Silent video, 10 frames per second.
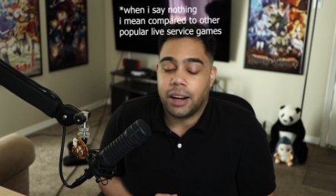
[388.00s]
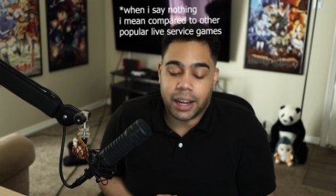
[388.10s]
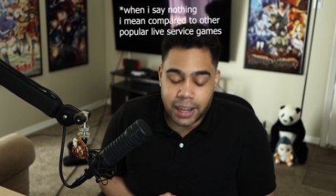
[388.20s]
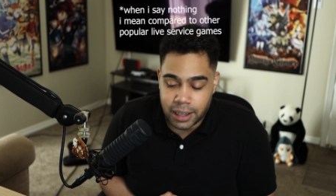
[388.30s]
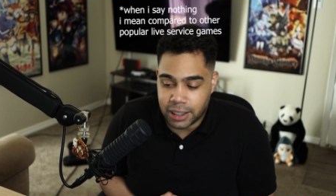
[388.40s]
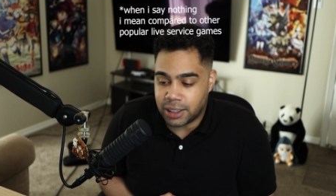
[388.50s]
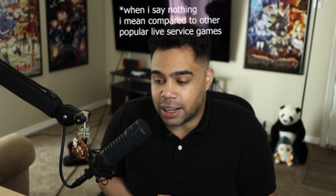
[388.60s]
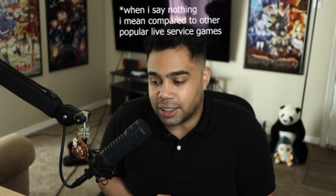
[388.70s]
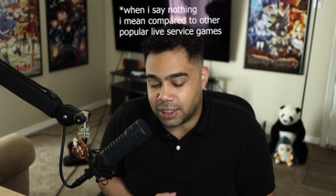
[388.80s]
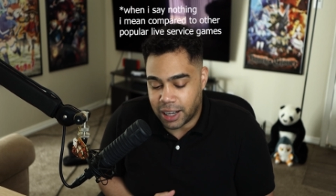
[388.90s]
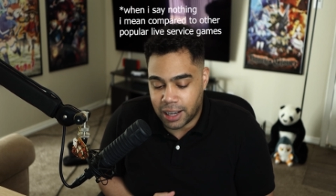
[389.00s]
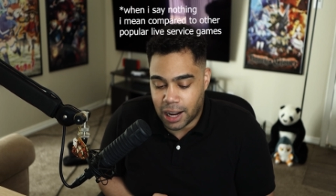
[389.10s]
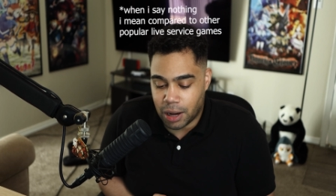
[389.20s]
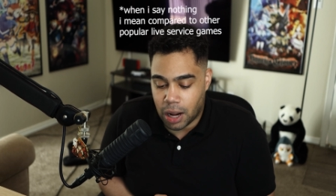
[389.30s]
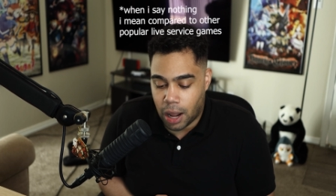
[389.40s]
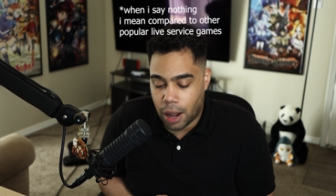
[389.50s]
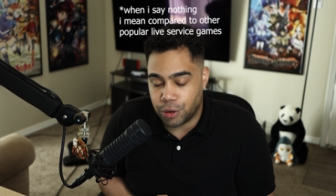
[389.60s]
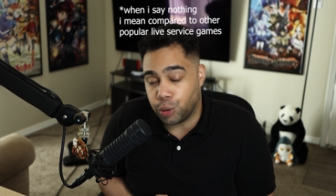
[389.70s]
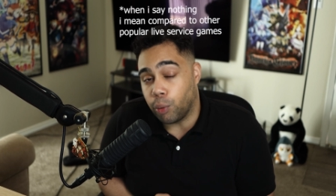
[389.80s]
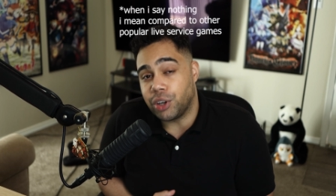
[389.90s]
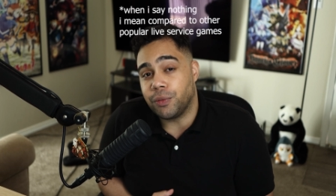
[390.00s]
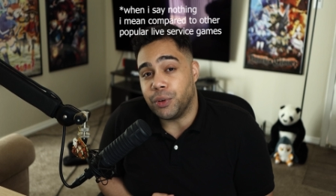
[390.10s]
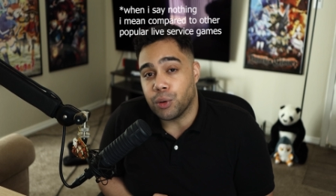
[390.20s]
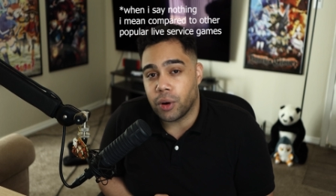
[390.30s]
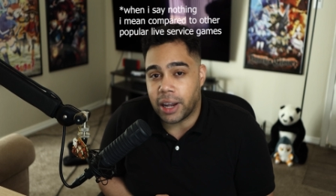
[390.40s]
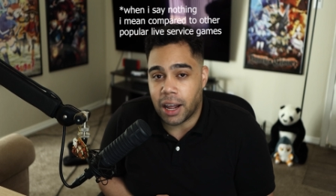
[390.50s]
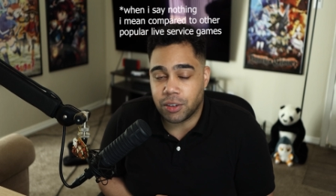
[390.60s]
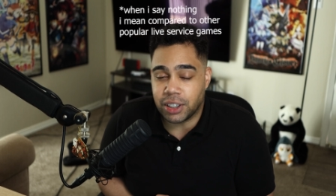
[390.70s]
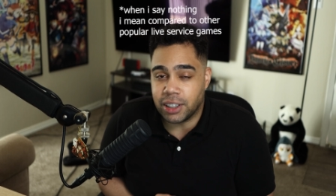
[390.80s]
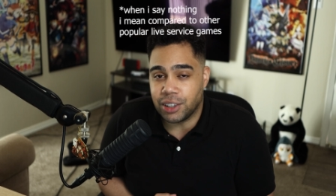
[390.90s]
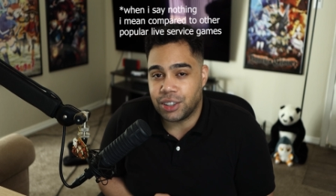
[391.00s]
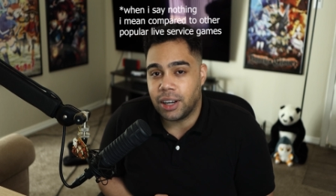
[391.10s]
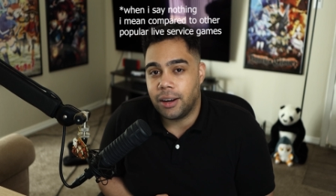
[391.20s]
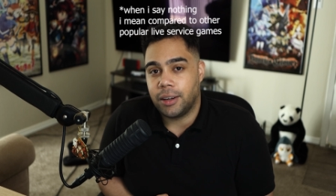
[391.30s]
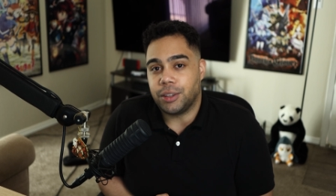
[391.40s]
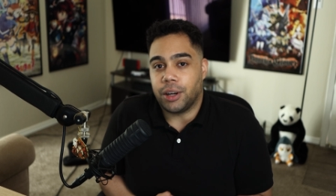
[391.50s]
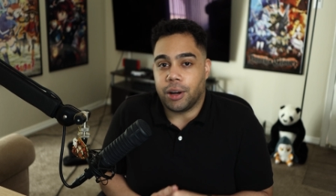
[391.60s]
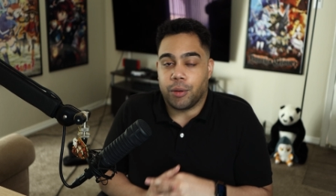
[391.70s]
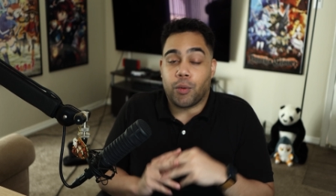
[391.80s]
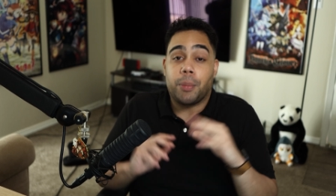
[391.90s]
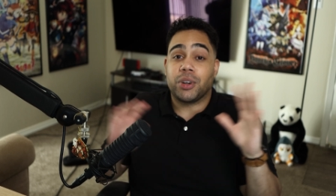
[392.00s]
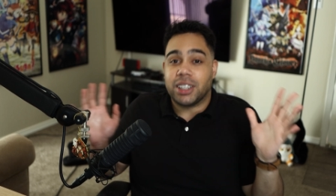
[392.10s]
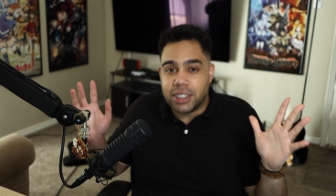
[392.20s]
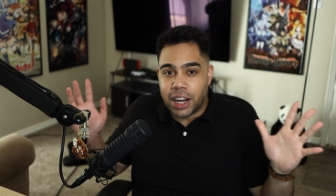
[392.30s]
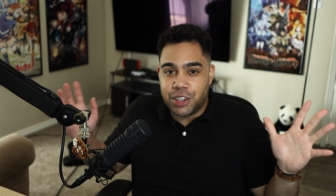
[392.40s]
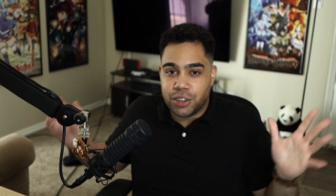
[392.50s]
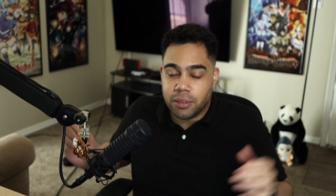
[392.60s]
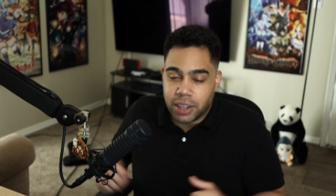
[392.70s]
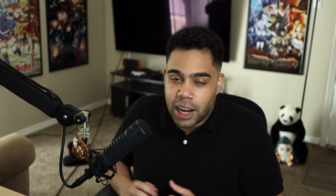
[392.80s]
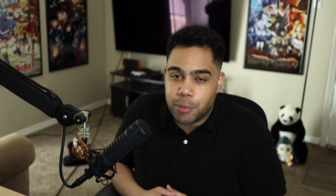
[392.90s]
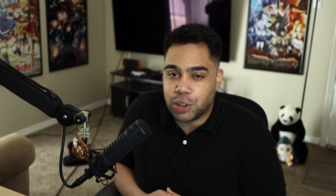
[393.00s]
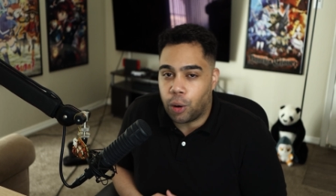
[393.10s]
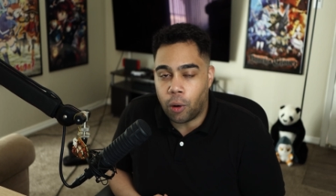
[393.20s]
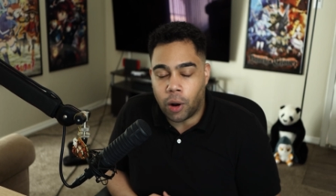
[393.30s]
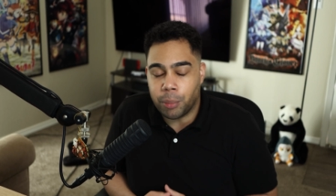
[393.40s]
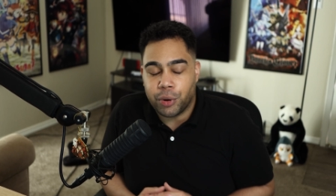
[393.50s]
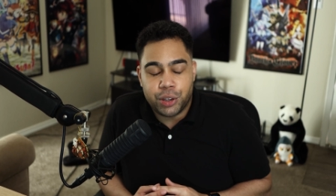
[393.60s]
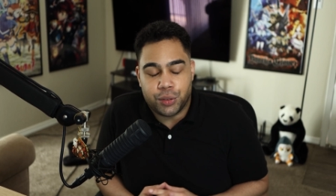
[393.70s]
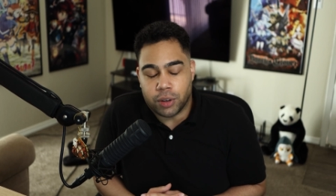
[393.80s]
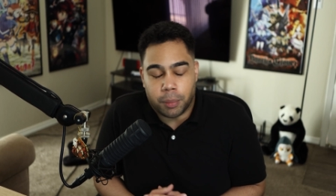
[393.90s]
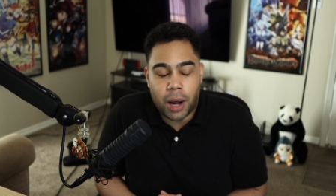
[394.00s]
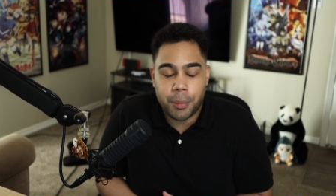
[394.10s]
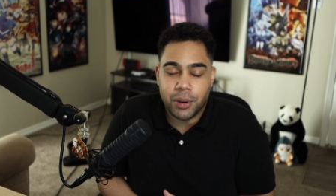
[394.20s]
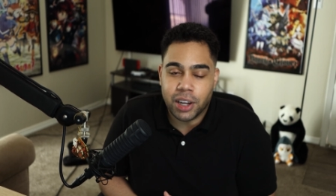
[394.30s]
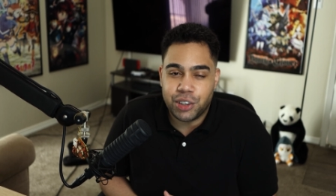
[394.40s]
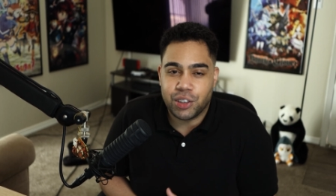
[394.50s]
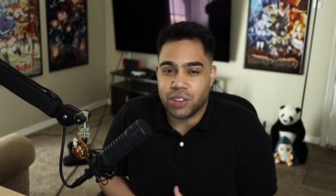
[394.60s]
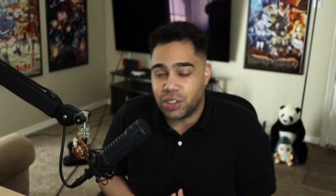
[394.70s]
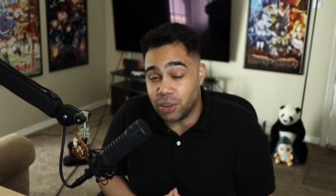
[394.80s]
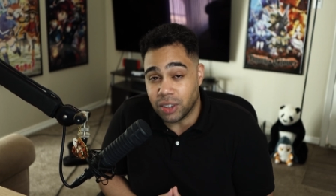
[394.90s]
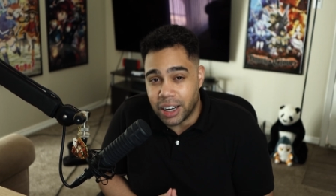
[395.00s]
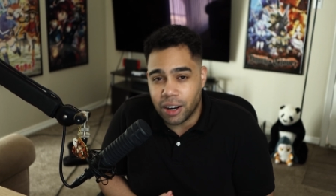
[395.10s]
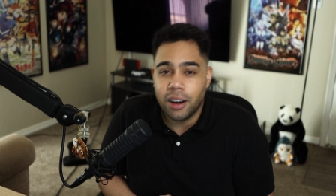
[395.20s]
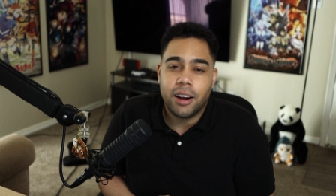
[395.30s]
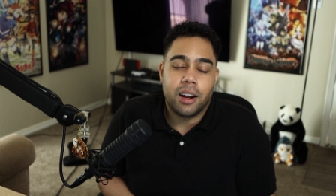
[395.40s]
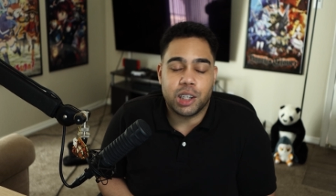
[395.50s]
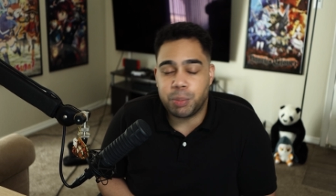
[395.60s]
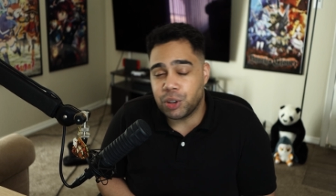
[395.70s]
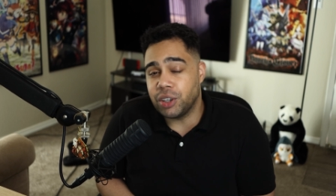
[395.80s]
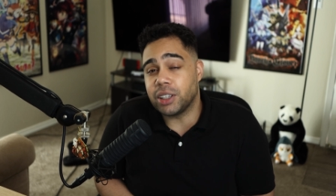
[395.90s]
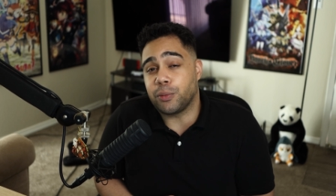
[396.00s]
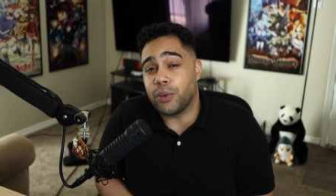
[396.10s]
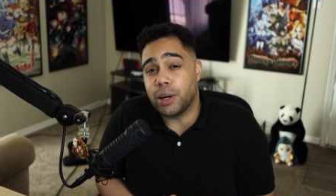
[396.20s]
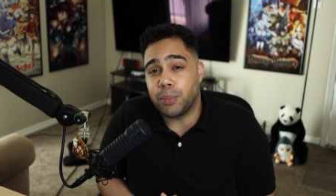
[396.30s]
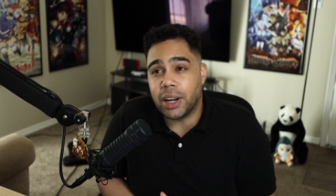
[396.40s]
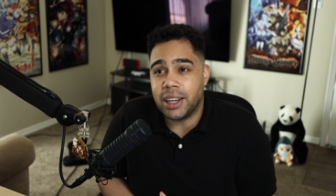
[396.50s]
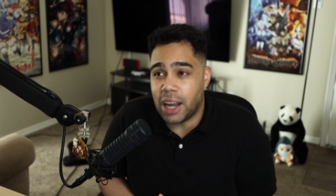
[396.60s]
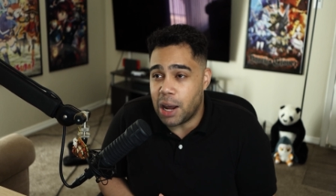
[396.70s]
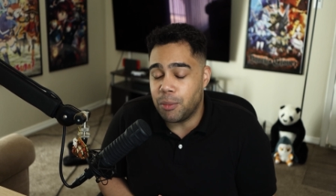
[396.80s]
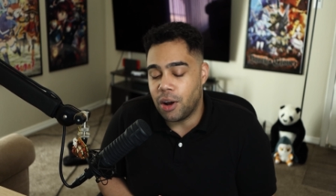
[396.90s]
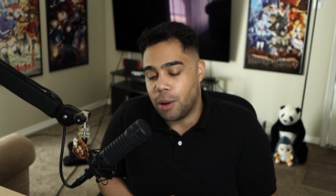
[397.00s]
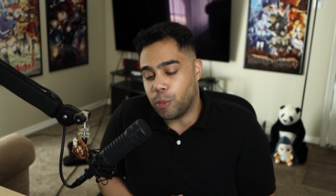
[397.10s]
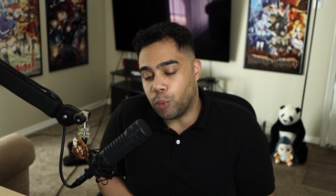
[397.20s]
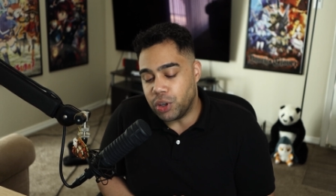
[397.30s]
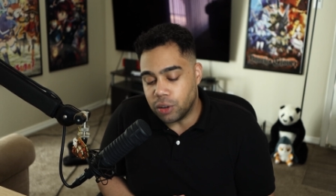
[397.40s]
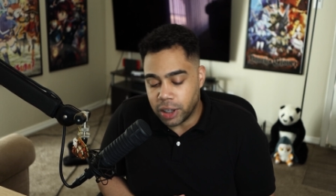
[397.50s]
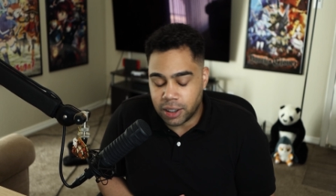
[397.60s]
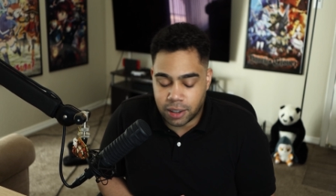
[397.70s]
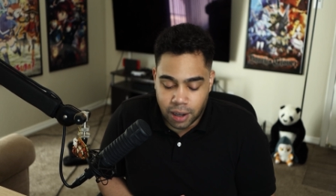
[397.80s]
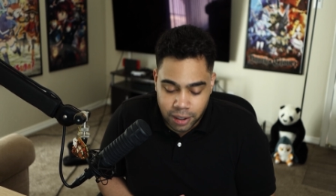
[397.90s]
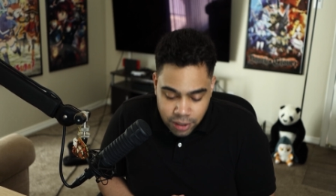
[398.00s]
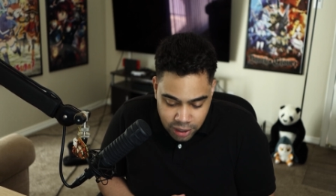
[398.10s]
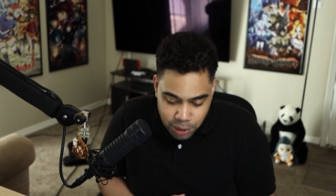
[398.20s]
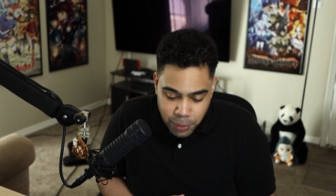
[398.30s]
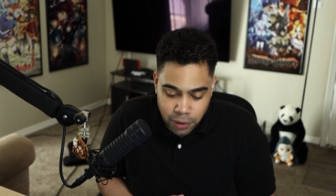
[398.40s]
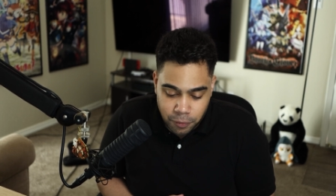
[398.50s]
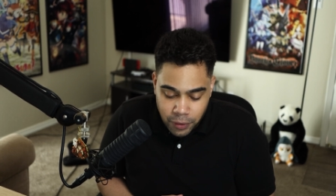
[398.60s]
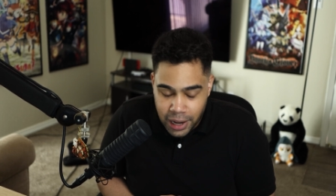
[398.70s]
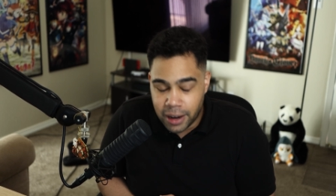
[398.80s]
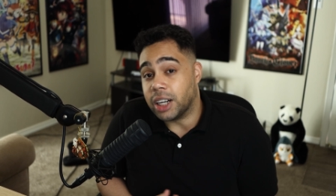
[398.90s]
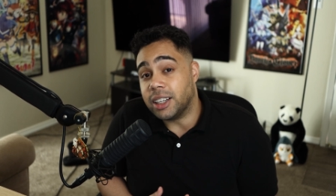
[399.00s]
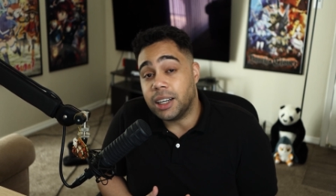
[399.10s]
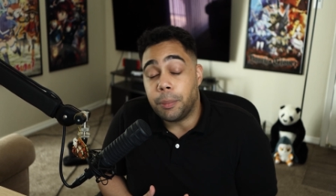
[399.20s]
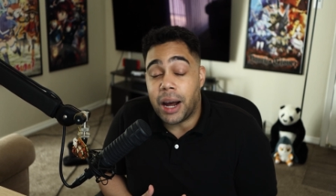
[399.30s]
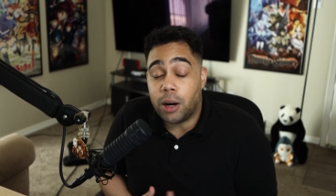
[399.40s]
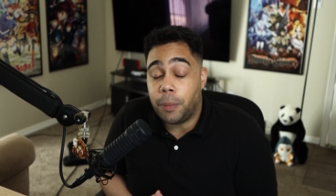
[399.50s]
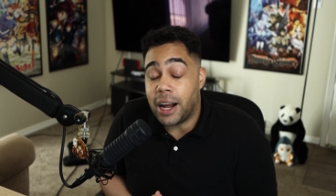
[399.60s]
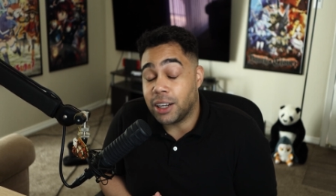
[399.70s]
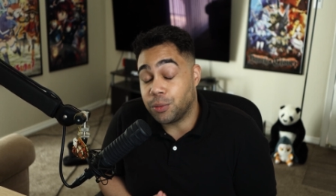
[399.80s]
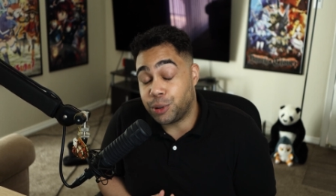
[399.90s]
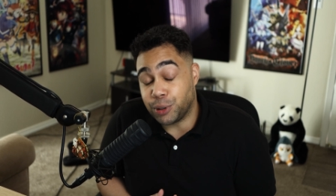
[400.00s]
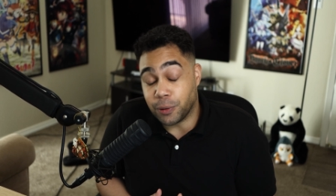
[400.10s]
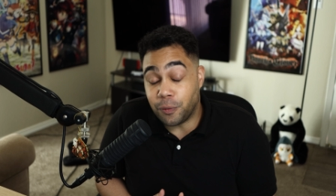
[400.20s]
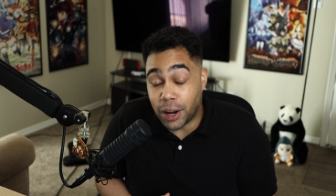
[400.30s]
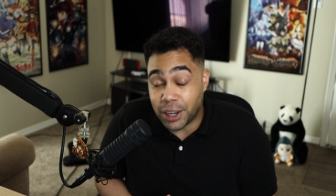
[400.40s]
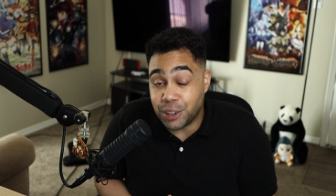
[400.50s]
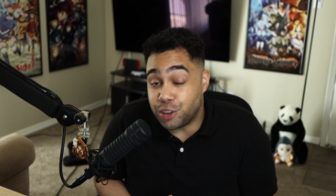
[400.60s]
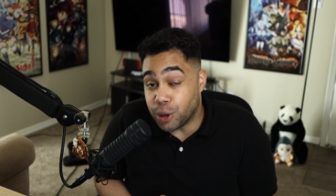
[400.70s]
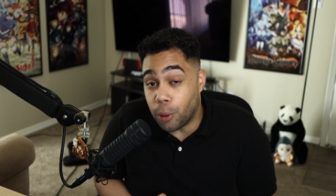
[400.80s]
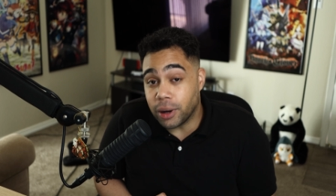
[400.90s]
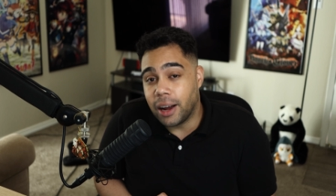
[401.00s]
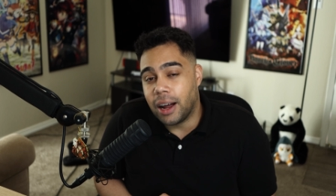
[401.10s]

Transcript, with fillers: Again, it's not to say that Twitch viewer counts is the representation of the game as a whole. I'm pretty sure the population is still there, especially as a free to play game. But when you look at the content that's being fed and then the battle pass, which is a fucking joke,